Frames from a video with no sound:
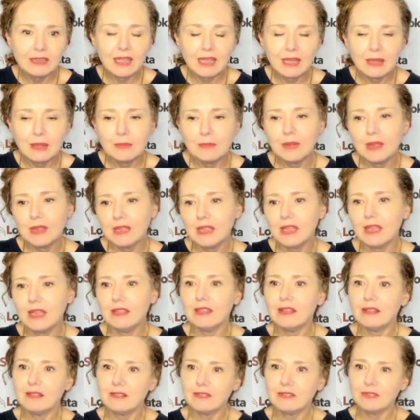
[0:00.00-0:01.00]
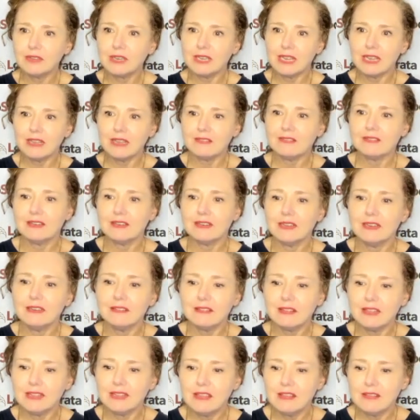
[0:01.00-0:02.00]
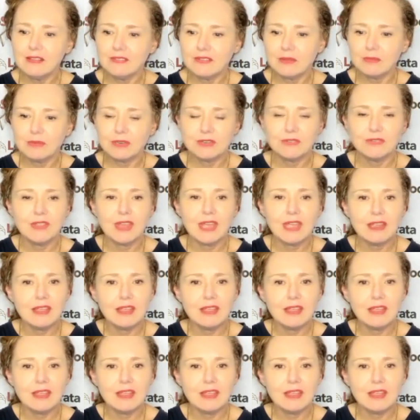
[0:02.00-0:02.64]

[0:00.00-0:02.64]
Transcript: Um, okay, that's really excellent. Thank you so much for that.